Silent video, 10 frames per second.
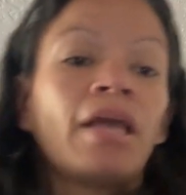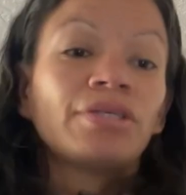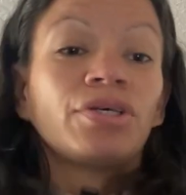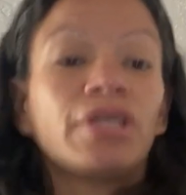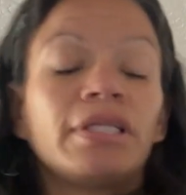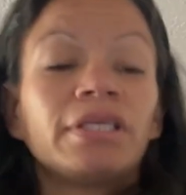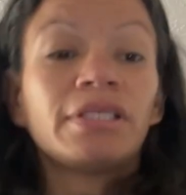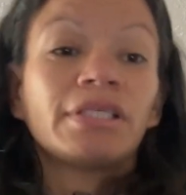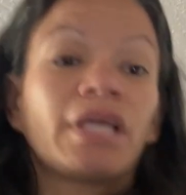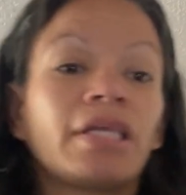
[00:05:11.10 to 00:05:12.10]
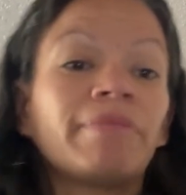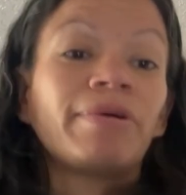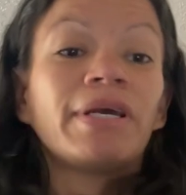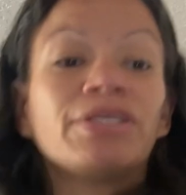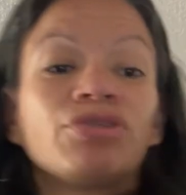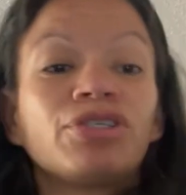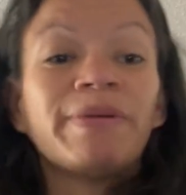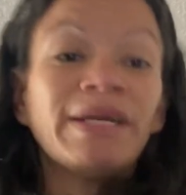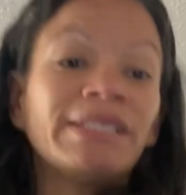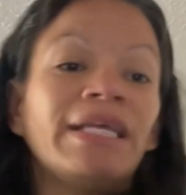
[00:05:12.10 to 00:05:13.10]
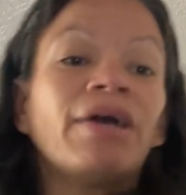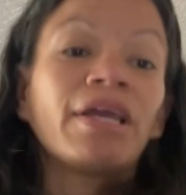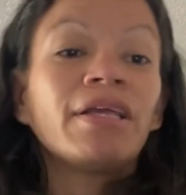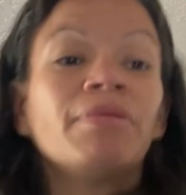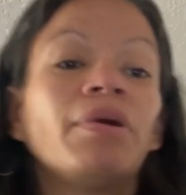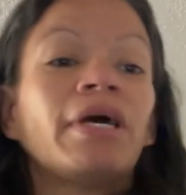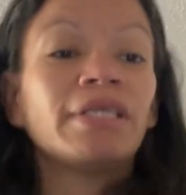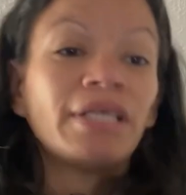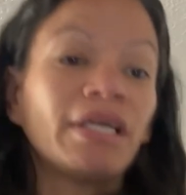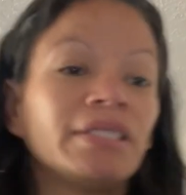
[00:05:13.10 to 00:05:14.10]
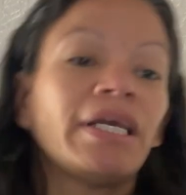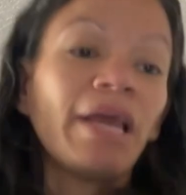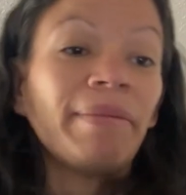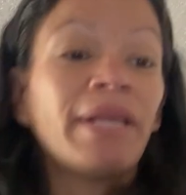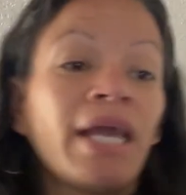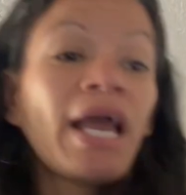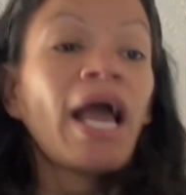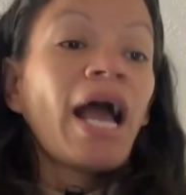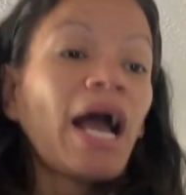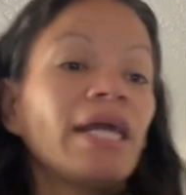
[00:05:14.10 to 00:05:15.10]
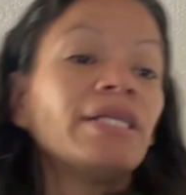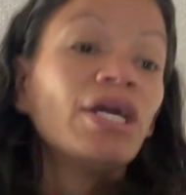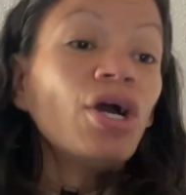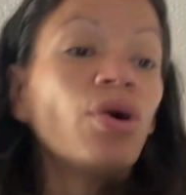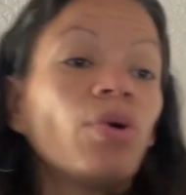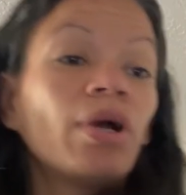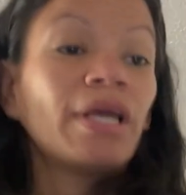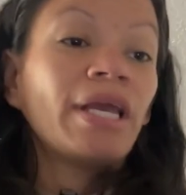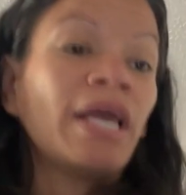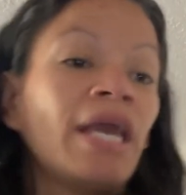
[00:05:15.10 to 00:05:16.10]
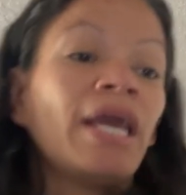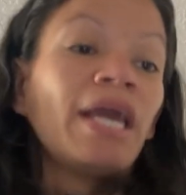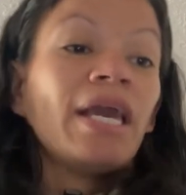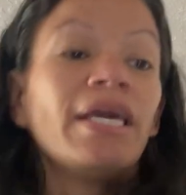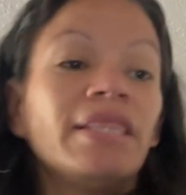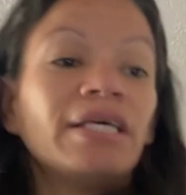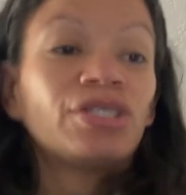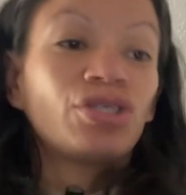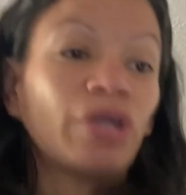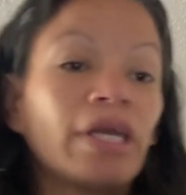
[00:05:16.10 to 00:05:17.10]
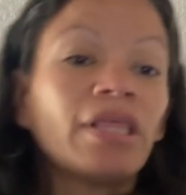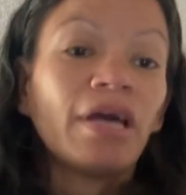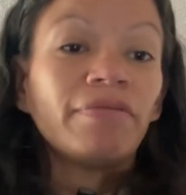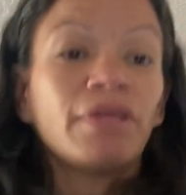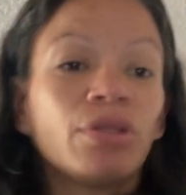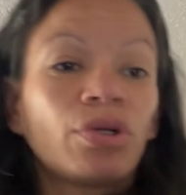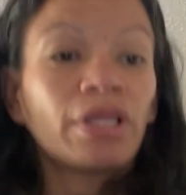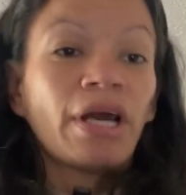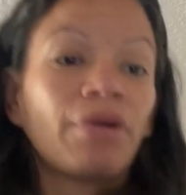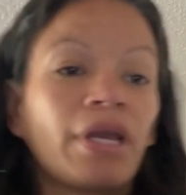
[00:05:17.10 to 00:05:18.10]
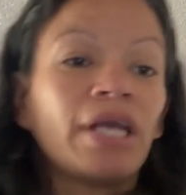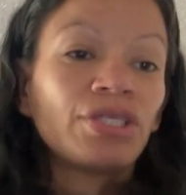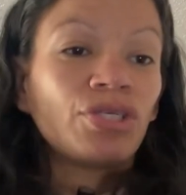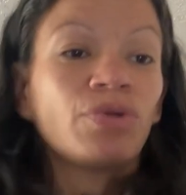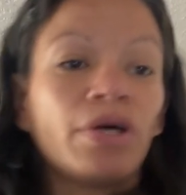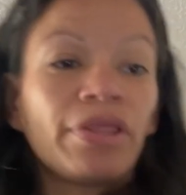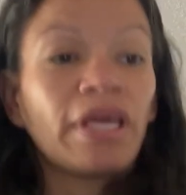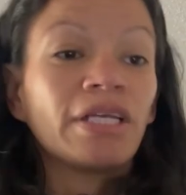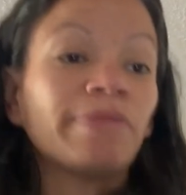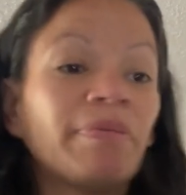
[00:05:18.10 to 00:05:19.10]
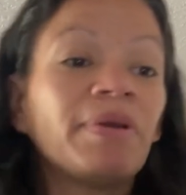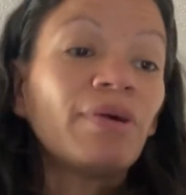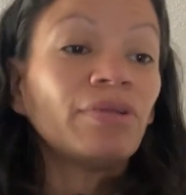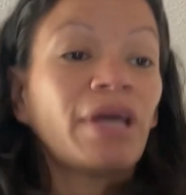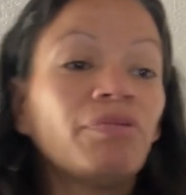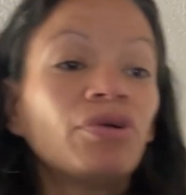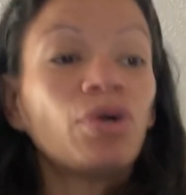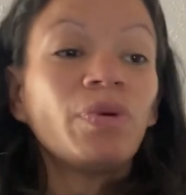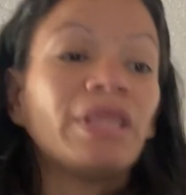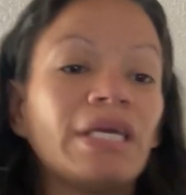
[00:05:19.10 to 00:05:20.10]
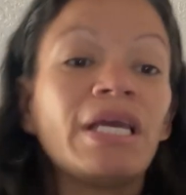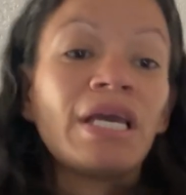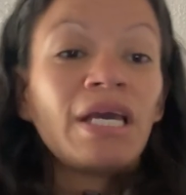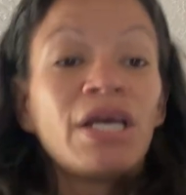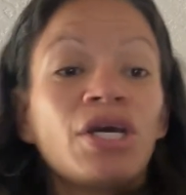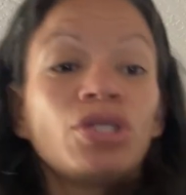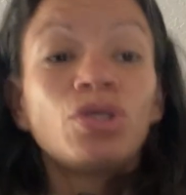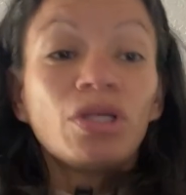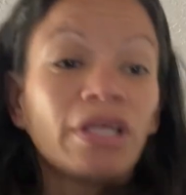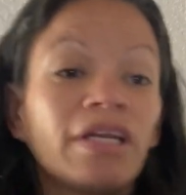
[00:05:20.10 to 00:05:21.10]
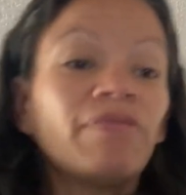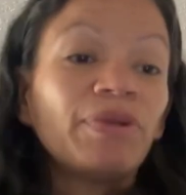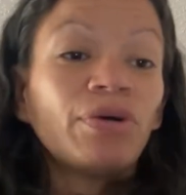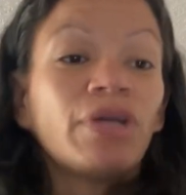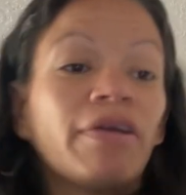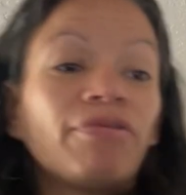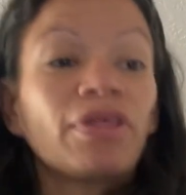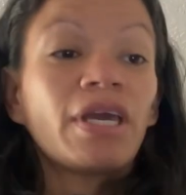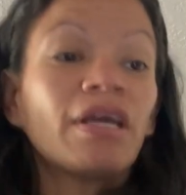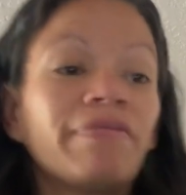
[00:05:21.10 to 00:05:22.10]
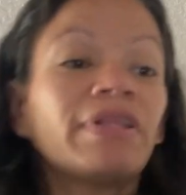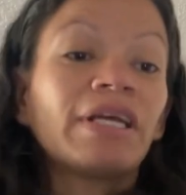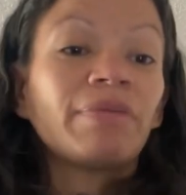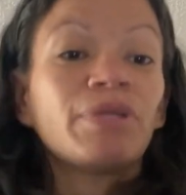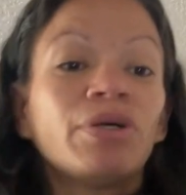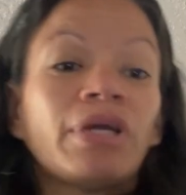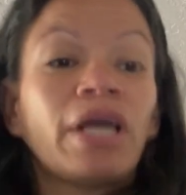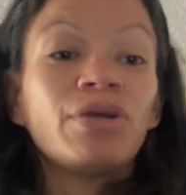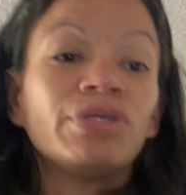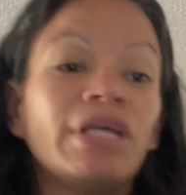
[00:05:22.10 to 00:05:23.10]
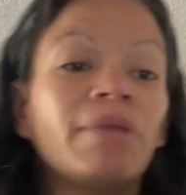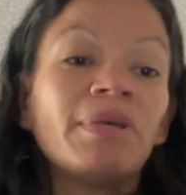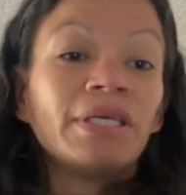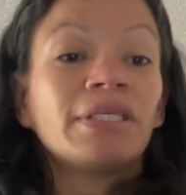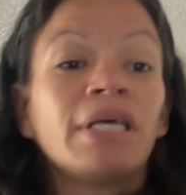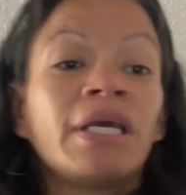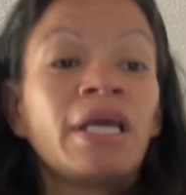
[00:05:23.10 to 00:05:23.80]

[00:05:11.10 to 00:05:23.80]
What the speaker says: So then this is King Lamoni's response. Now King Lamoni said unto Ammon, I know in the strength of the Lord thou canst do all things, but behold, I will go with thee to the land of Madoni, for the king of the land of Madoni, whose name is